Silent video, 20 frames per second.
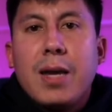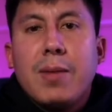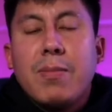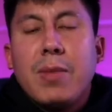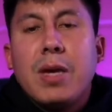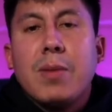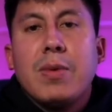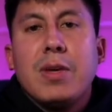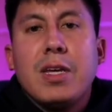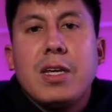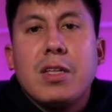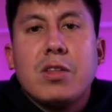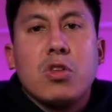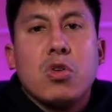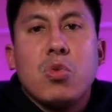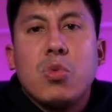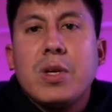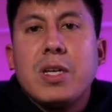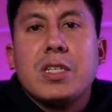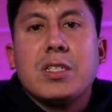maybe
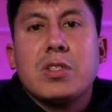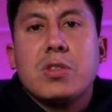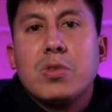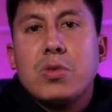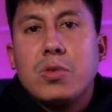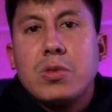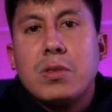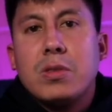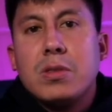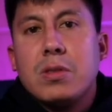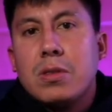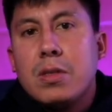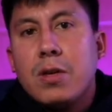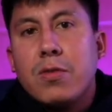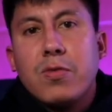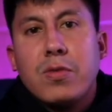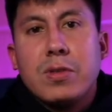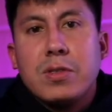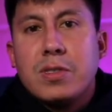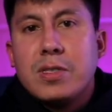tweaks to
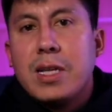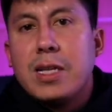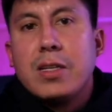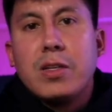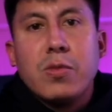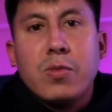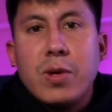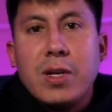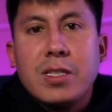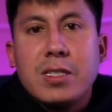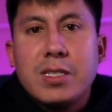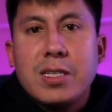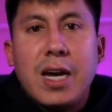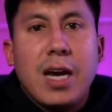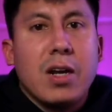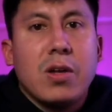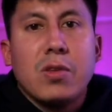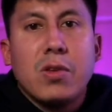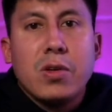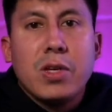different selling rates. I
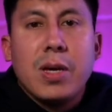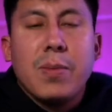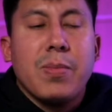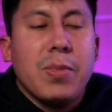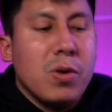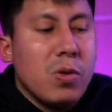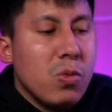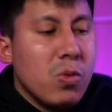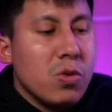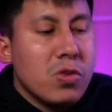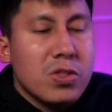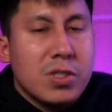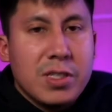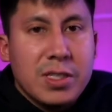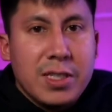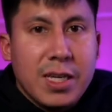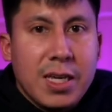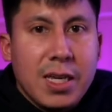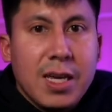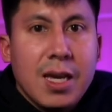don't know yet, but we'll
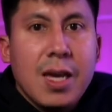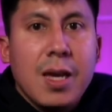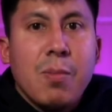see.